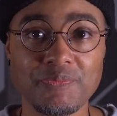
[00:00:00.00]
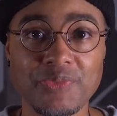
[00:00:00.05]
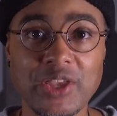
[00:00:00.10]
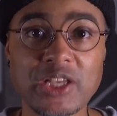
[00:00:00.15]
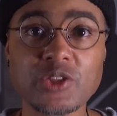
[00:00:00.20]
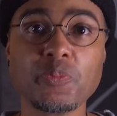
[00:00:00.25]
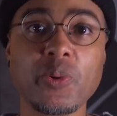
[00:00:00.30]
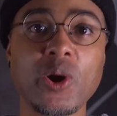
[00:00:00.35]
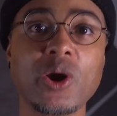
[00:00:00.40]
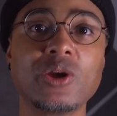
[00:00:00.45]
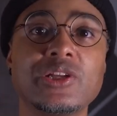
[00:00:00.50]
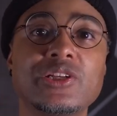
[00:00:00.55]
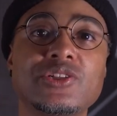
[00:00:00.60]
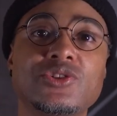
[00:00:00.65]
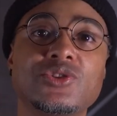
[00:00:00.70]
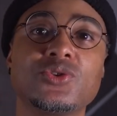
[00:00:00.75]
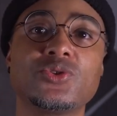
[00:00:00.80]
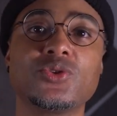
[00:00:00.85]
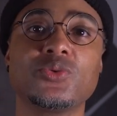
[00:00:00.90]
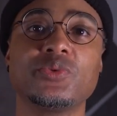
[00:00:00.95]
That's partly
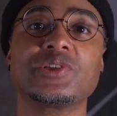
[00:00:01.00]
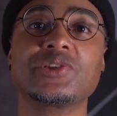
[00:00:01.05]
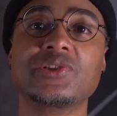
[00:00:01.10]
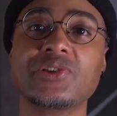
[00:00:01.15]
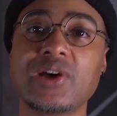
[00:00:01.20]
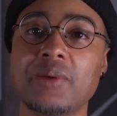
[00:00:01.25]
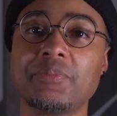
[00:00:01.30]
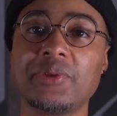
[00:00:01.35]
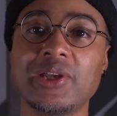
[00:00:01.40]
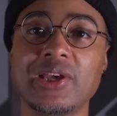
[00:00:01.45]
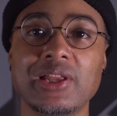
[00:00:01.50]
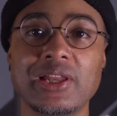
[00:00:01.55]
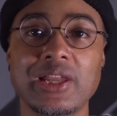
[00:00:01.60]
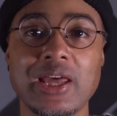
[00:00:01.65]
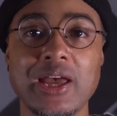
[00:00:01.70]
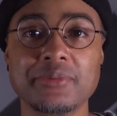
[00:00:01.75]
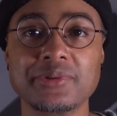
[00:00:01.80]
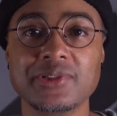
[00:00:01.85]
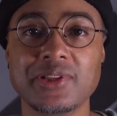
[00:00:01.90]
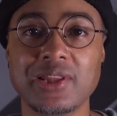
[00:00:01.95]
due to its timely
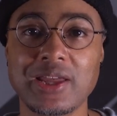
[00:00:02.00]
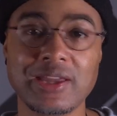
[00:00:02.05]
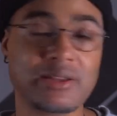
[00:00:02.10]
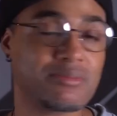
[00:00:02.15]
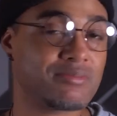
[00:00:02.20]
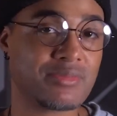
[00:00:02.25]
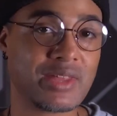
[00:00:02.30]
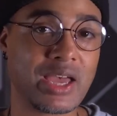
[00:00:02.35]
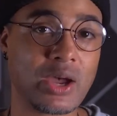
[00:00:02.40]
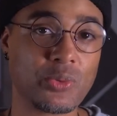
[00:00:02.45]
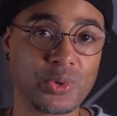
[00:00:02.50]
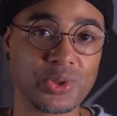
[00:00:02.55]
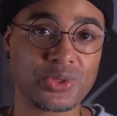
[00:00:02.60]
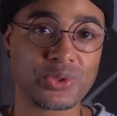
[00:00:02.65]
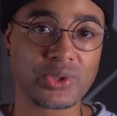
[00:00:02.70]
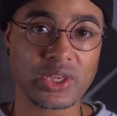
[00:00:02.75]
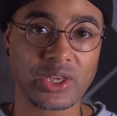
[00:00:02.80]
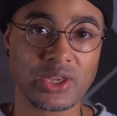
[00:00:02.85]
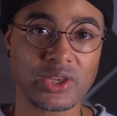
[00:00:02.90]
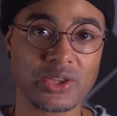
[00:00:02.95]
collabs like that with
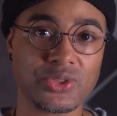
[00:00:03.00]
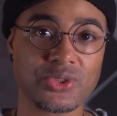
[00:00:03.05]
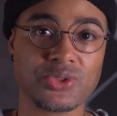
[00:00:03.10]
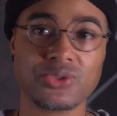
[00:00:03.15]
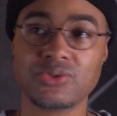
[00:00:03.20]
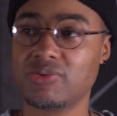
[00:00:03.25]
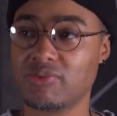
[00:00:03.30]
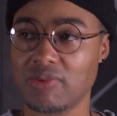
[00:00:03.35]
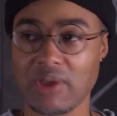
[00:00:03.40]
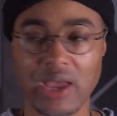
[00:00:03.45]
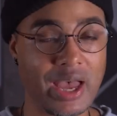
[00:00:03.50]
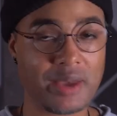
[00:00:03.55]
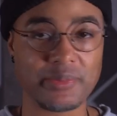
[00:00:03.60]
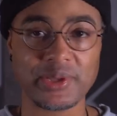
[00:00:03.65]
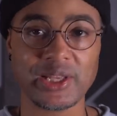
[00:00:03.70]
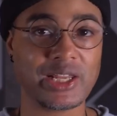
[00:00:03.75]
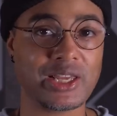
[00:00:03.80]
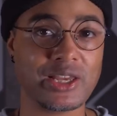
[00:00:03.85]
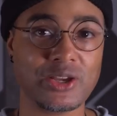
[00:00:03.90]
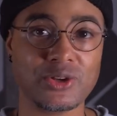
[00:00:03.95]
Kith,
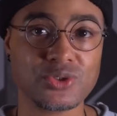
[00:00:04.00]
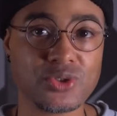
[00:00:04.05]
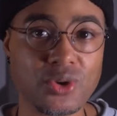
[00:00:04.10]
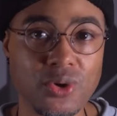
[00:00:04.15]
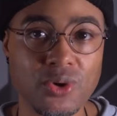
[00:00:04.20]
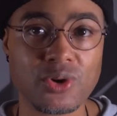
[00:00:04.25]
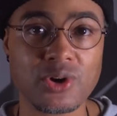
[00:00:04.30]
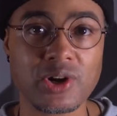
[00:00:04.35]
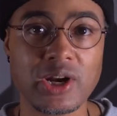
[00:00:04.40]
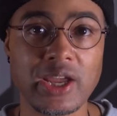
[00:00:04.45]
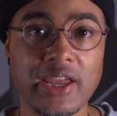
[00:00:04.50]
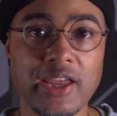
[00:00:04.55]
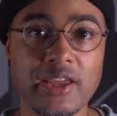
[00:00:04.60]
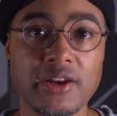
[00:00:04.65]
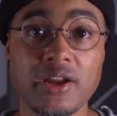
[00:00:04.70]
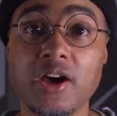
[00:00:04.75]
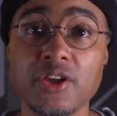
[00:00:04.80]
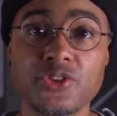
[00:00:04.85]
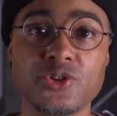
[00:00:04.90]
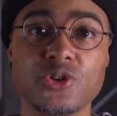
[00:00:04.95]
Aime Leon Dore,
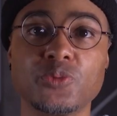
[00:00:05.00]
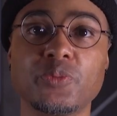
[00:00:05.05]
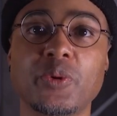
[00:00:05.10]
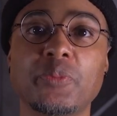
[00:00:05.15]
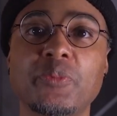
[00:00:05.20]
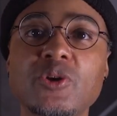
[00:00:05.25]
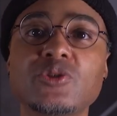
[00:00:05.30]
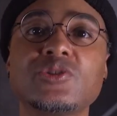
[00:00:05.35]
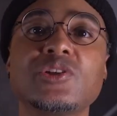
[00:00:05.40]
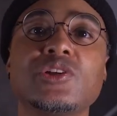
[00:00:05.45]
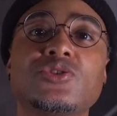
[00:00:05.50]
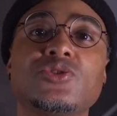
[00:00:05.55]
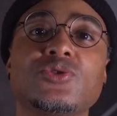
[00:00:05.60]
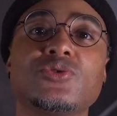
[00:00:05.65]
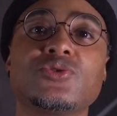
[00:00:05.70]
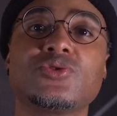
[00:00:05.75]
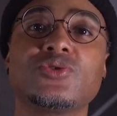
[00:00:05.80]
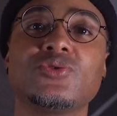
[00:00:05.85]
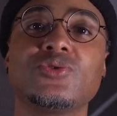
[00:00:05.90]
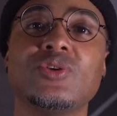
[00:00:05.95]
and others, but mostly
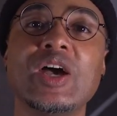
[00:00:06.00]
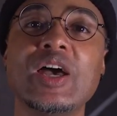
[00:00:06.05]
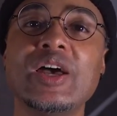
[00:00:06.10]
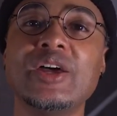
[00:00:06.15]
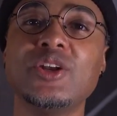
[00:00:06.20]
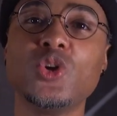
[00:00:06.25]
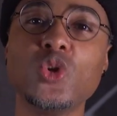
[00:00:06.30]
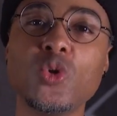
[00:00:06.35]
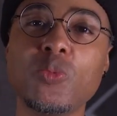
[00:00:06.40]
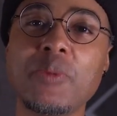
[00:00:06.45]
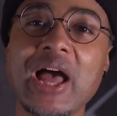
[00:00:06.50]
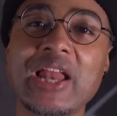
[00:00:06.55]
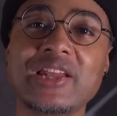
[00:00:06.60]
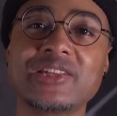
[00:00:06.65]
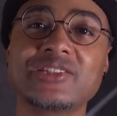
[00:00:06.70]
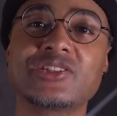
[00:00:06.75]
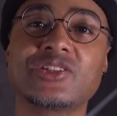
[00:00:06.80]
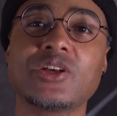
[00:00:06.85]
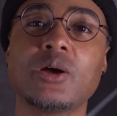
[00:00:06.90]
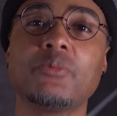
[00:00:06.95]
due to New
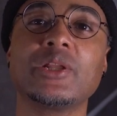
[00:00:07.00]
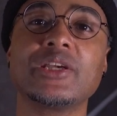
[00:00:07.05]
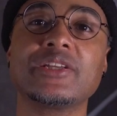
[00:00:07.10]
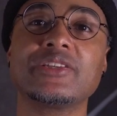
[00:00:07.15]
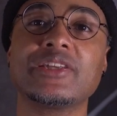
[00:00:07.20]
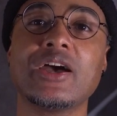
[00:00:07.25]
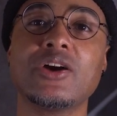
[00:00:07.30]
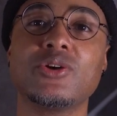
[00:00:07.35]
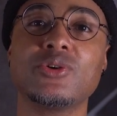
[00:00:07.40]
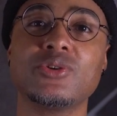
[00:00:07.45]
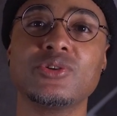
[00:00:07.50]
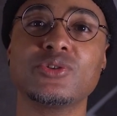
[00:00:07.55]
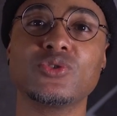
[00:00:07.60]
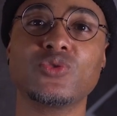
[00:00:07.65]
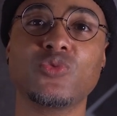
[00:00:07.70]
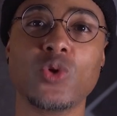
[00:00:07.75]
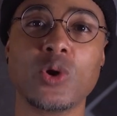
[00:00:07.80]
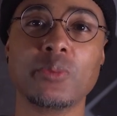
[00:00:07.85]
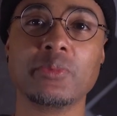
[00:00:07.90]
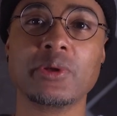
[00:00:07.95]
Balance doubling down on its
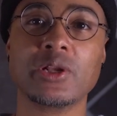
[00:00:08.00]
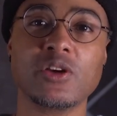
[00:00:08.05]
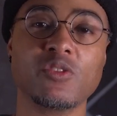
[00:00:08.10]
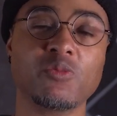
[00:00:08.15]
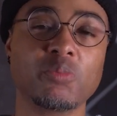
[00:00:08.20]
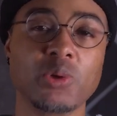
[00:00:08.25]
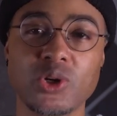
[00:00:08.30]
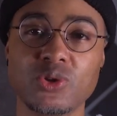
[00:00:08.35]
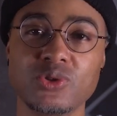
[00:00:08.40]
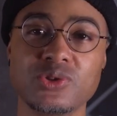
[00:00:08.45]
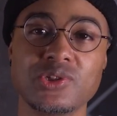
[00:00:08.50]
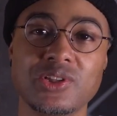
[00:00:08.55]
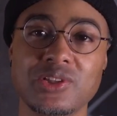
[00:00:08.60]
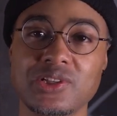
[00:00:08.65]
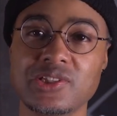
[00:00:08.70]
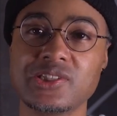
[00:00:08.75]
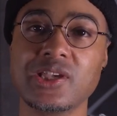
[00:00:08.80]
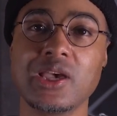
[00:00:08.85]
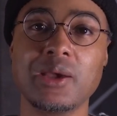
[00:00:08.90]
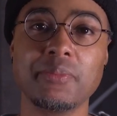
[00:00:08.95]
formula of producing
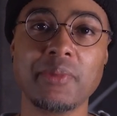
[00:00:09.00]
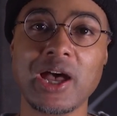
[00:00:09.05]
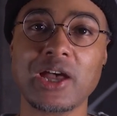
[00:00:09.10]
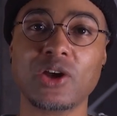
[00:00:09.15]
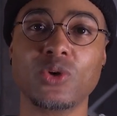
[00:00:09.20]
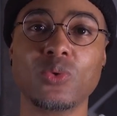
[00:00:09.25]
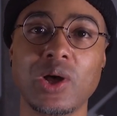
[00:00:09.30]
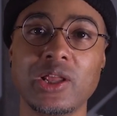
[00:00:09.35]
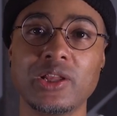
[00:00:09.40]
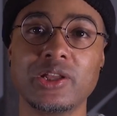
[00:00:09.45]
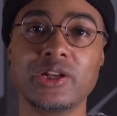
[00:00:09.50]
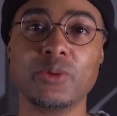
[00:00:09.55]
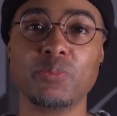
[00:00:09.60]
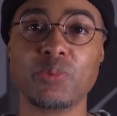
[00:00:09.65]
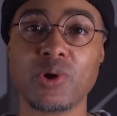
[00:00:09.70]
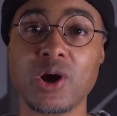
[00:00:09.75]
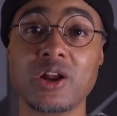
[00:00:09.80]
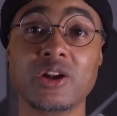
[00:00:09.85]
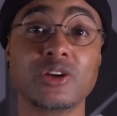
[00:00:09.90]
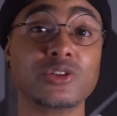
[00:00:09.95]
the same high quality
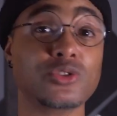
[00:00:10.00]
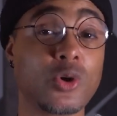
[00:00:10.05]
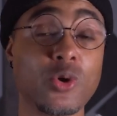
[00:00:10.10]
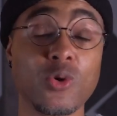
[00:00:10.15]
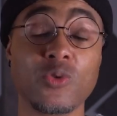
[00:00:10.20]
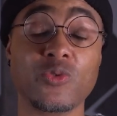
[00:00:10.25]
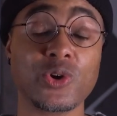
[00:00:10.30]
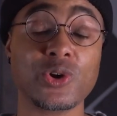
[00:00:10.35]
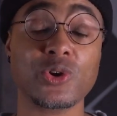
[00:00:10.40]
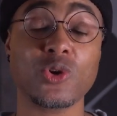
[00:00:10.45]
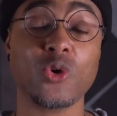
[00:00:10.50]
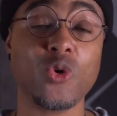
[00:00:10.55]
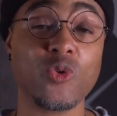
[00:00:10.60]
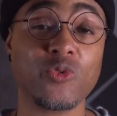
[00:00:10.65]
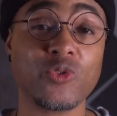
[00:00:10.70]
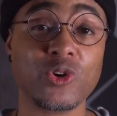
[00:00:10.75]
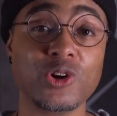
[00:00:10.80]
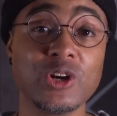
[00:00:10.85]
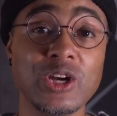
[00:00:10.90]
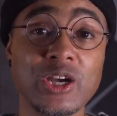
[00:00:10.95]
product over and
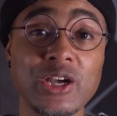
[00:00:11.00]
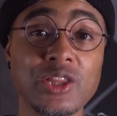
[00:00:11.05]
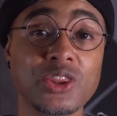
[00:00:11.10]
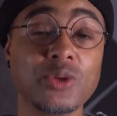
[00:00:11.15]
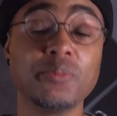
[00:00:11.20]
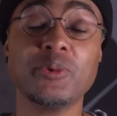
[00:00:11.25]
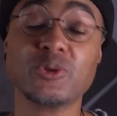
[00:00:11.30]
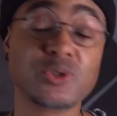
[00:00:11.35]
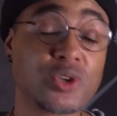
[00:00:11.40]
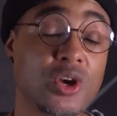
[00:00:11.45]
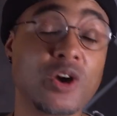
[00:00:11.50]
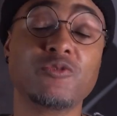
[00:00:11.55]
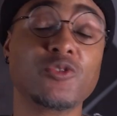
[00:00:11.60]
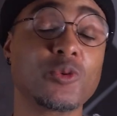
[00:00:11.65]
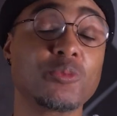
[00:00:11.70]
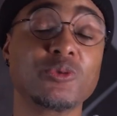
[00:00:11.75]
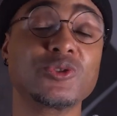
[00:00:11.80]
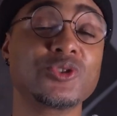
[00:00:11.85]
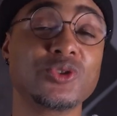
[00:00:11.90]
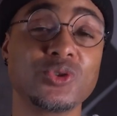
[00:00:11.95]
over, the most comfortable